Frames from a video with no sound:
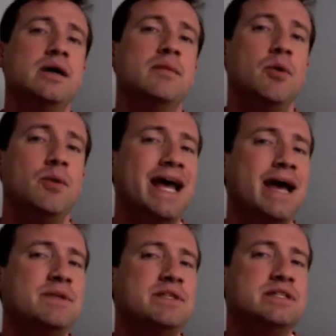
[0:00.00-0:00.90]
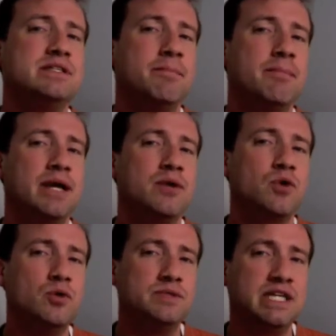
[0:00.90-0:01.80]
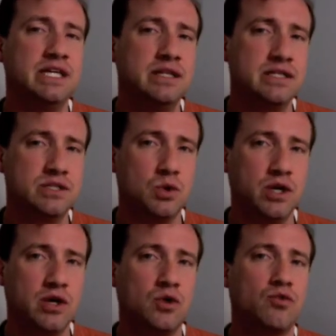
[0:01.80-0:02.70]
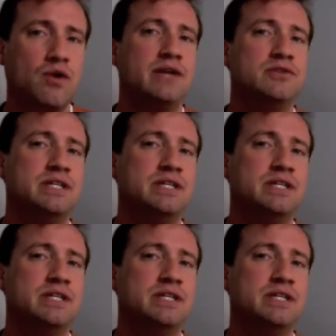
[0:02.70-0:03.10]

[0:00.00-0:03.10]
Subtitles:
But what happens is the microbes in the soil gradually